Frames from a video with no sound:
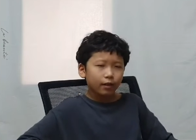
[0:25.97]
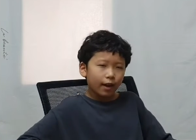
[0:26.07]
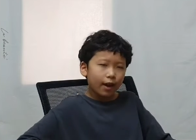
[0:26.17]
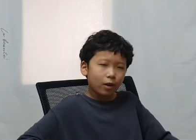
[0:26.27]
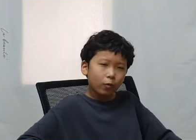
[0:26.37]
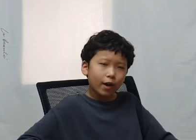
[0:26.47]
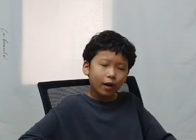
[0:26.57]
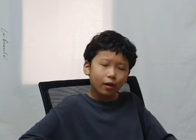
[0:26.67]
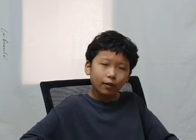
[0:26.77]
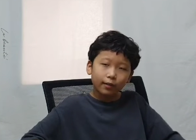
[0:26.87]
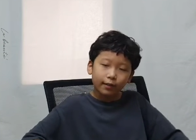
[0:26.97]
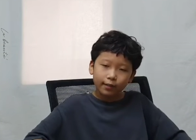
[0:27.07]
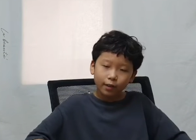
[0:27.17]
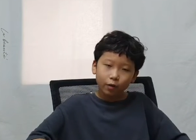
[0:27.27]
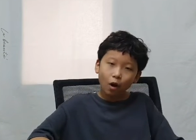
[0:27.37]
And,
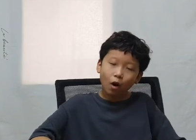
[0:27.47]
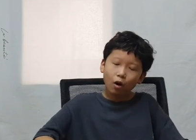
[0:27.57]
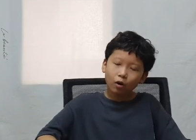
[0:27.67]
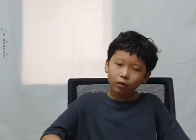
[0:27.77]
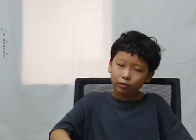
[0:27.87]
there are